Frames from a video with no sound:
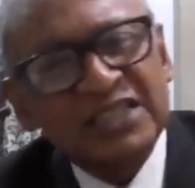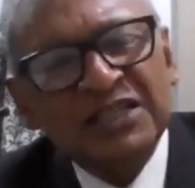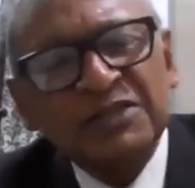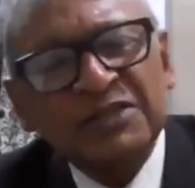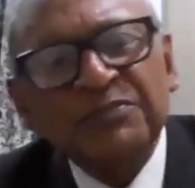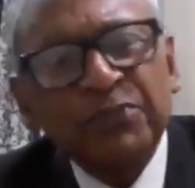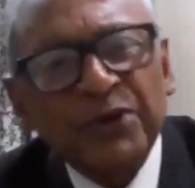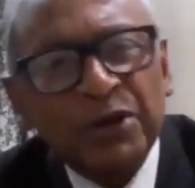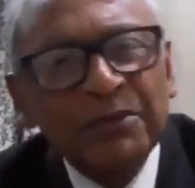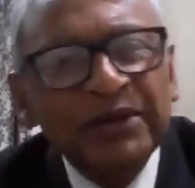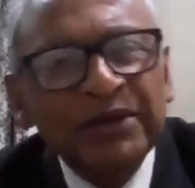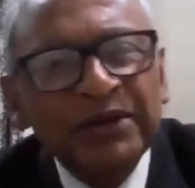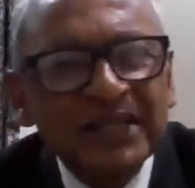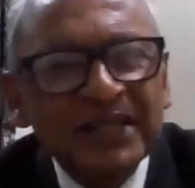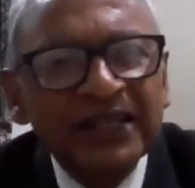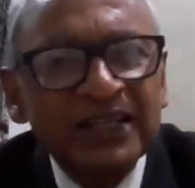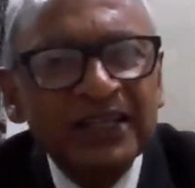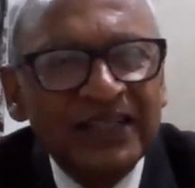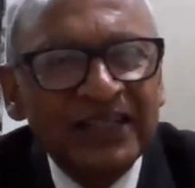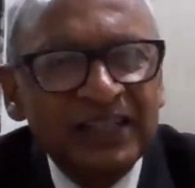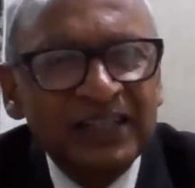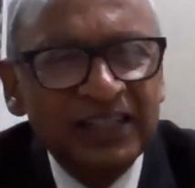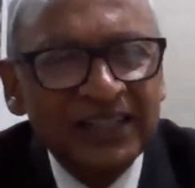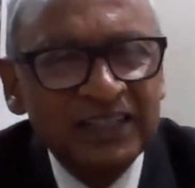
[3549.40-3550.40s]
probably in
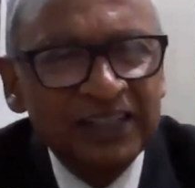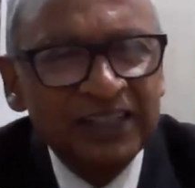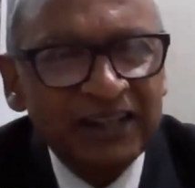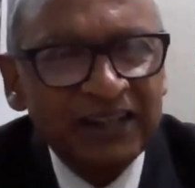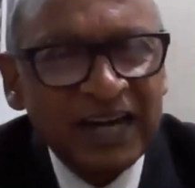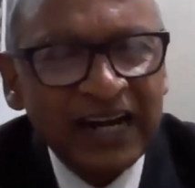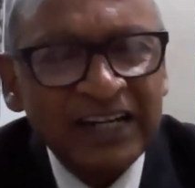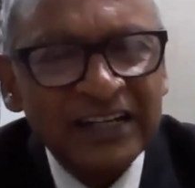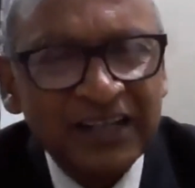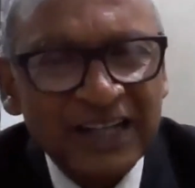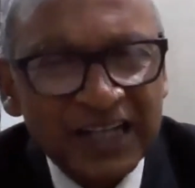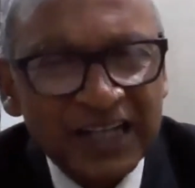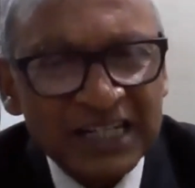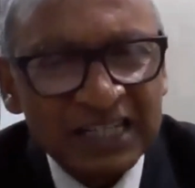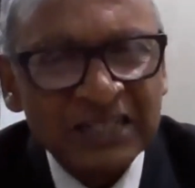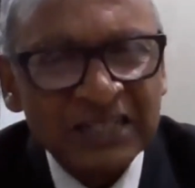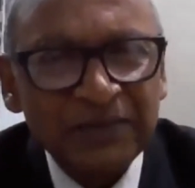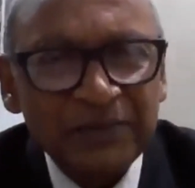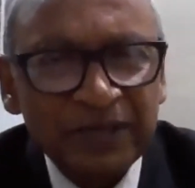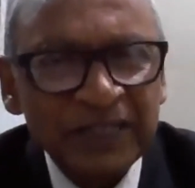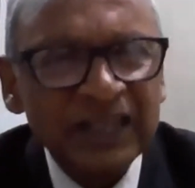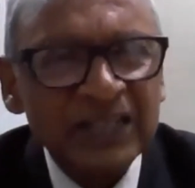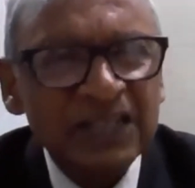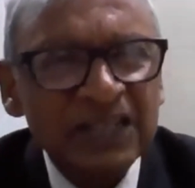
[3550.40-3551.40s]
the right
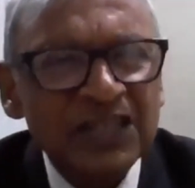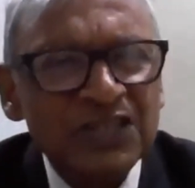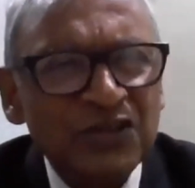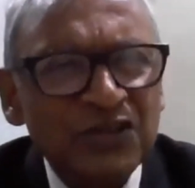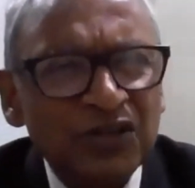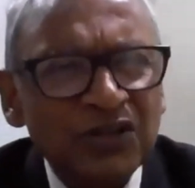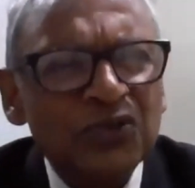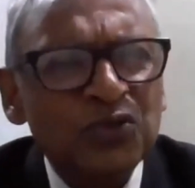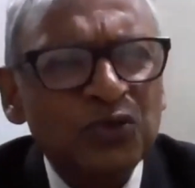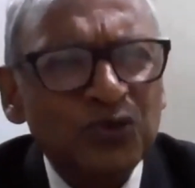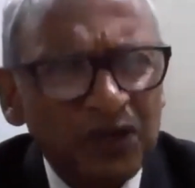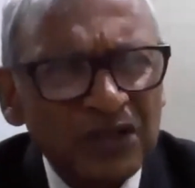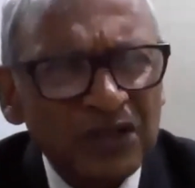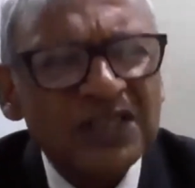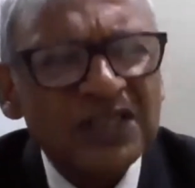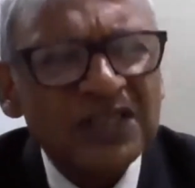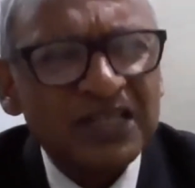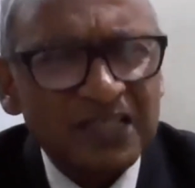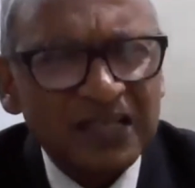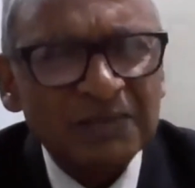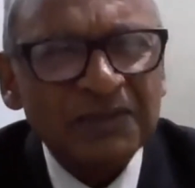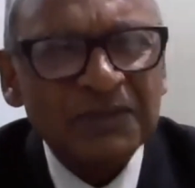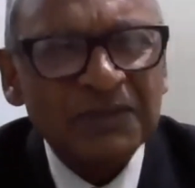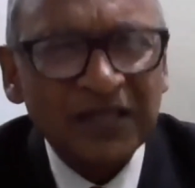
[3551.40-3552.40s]
direction. But it is not total
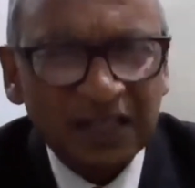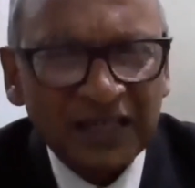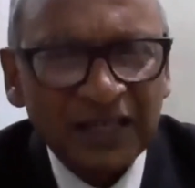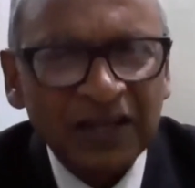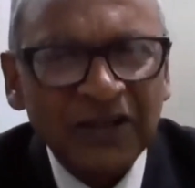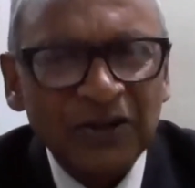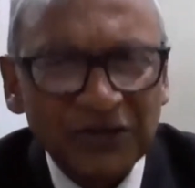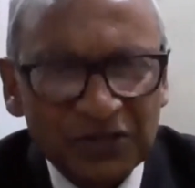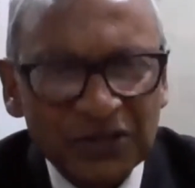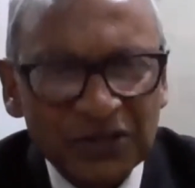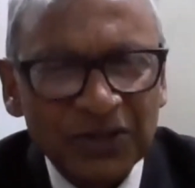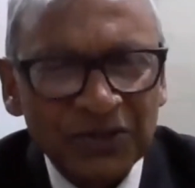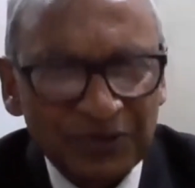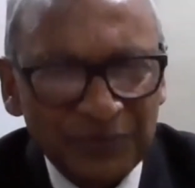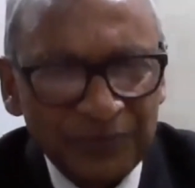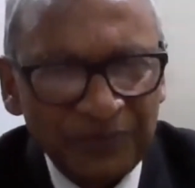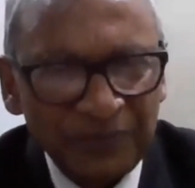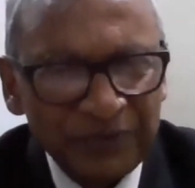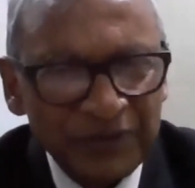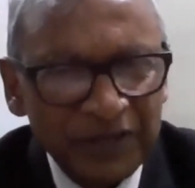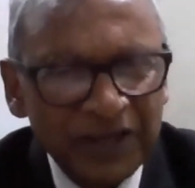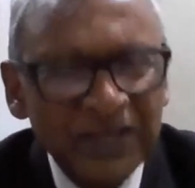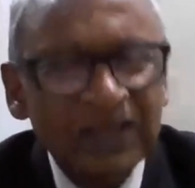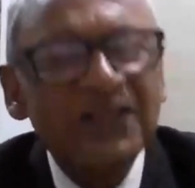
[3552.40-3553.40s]
system thinking. Also,
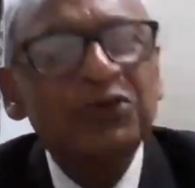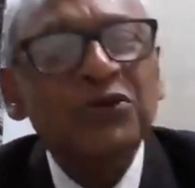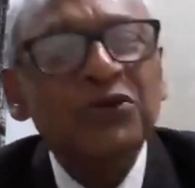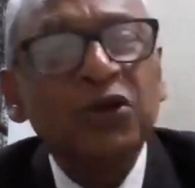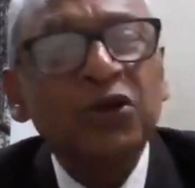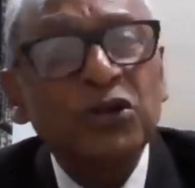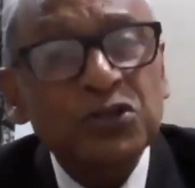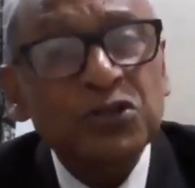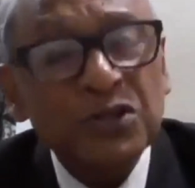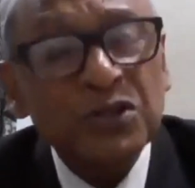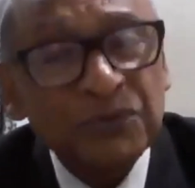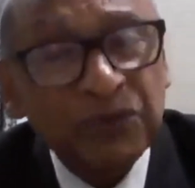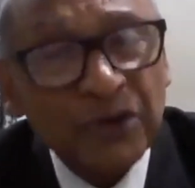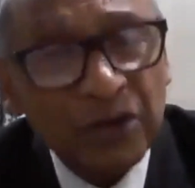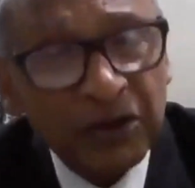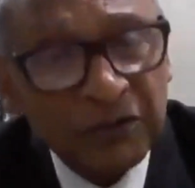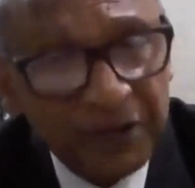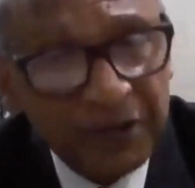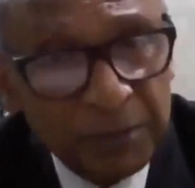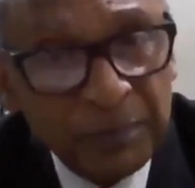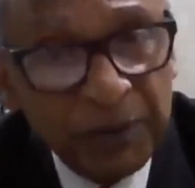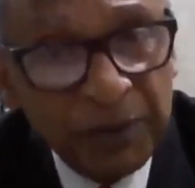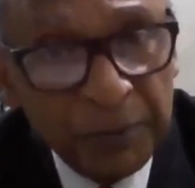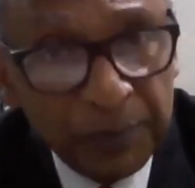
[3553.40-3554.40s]
you are also
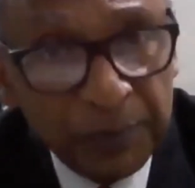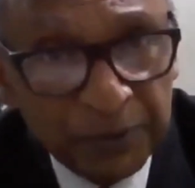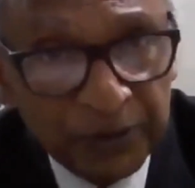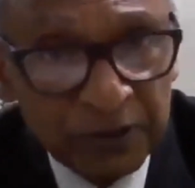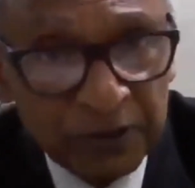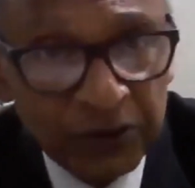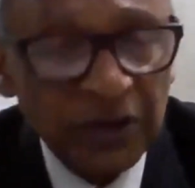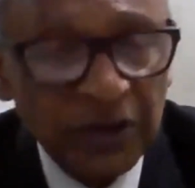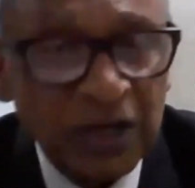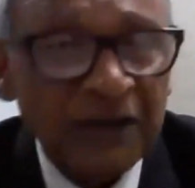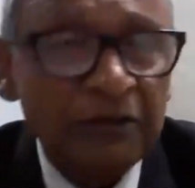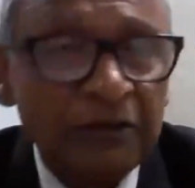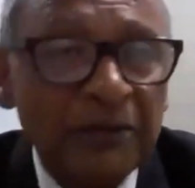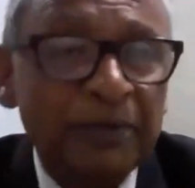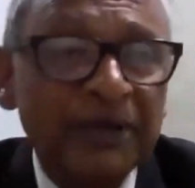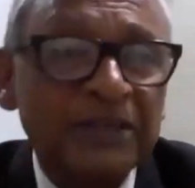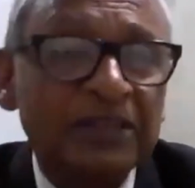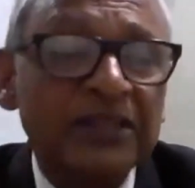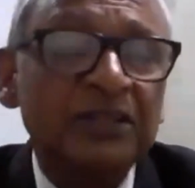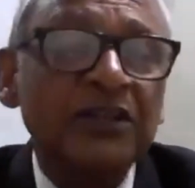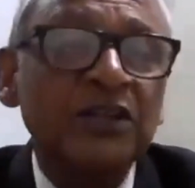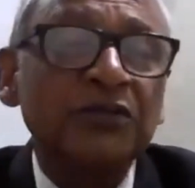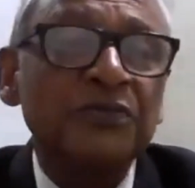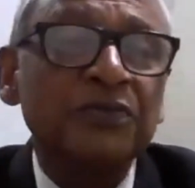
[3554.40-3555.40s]
involving people. You have a
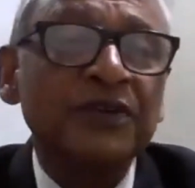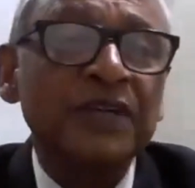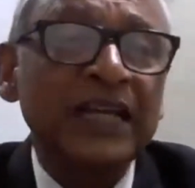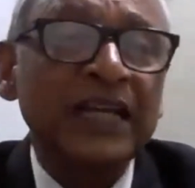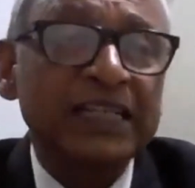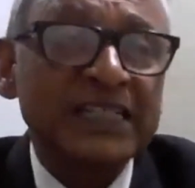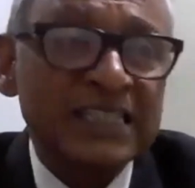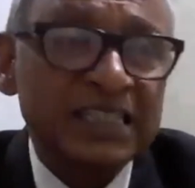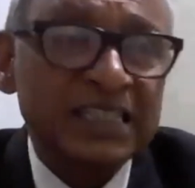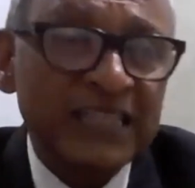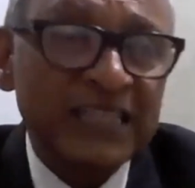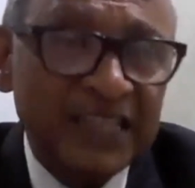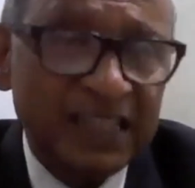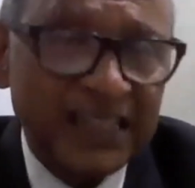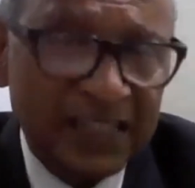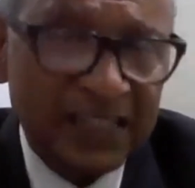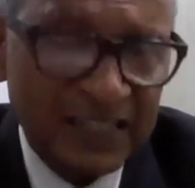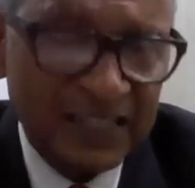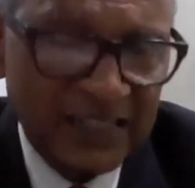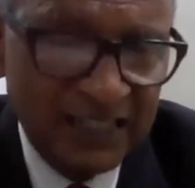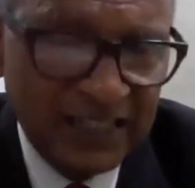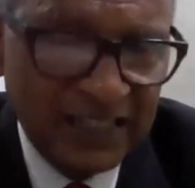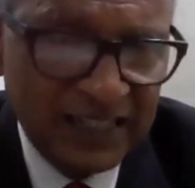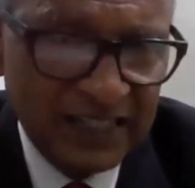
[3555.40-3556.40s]
method of collecting
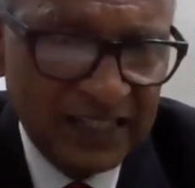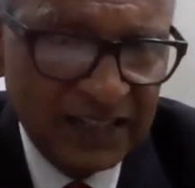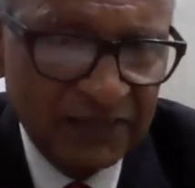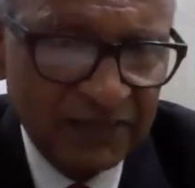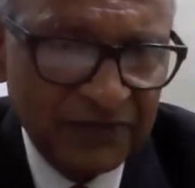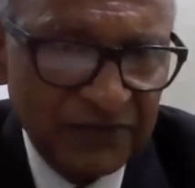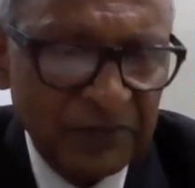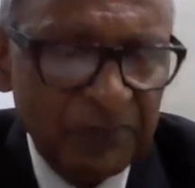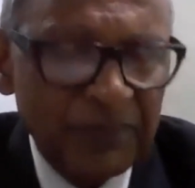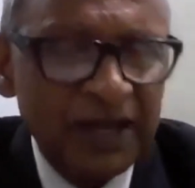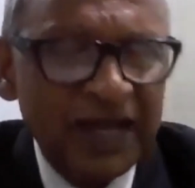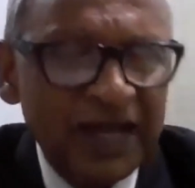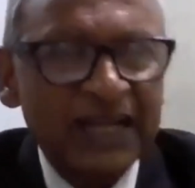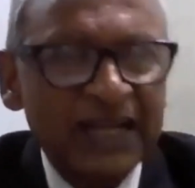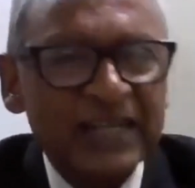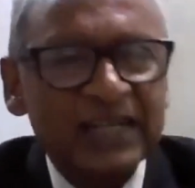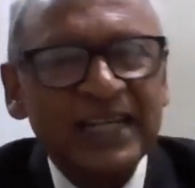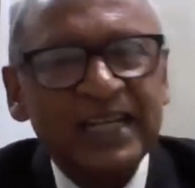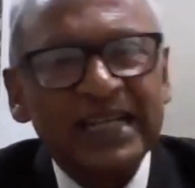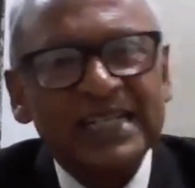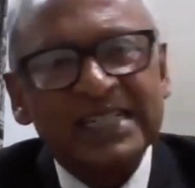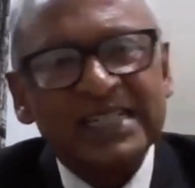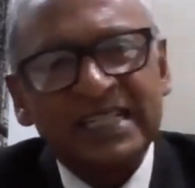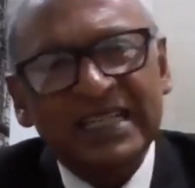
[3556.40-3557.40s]
their feedback,
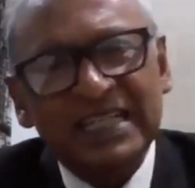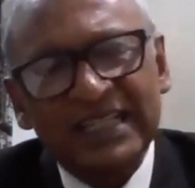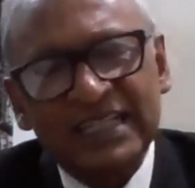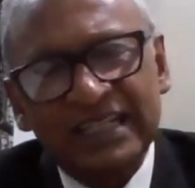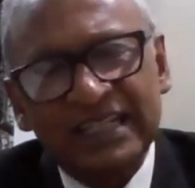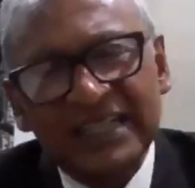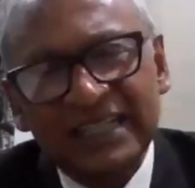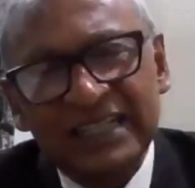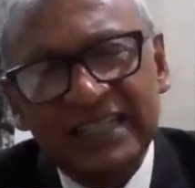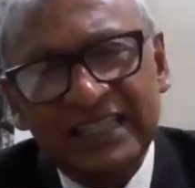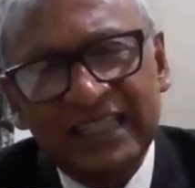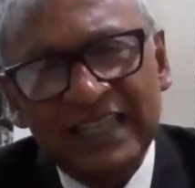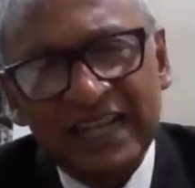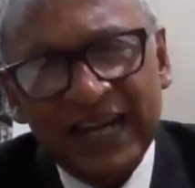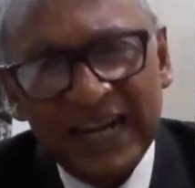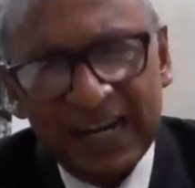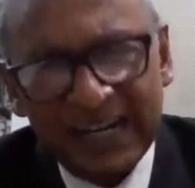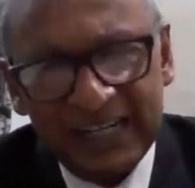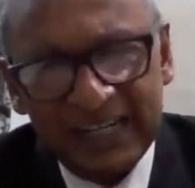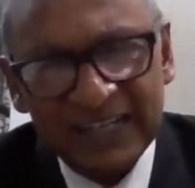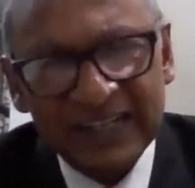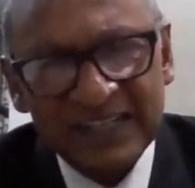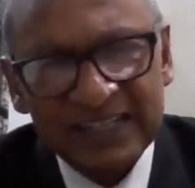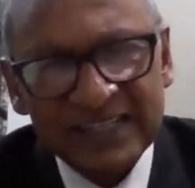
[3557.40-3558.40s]
collecting their
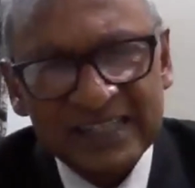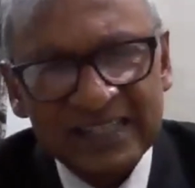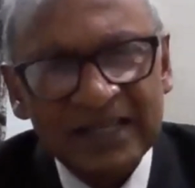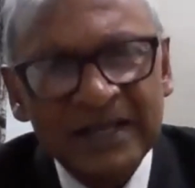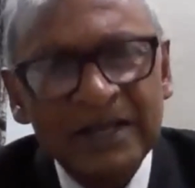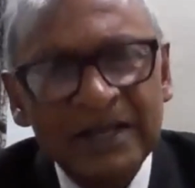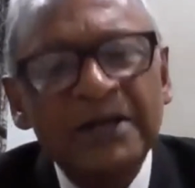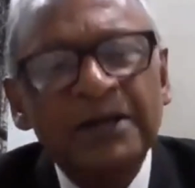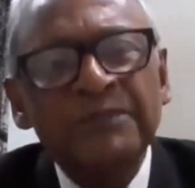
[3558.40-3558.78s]
ideas.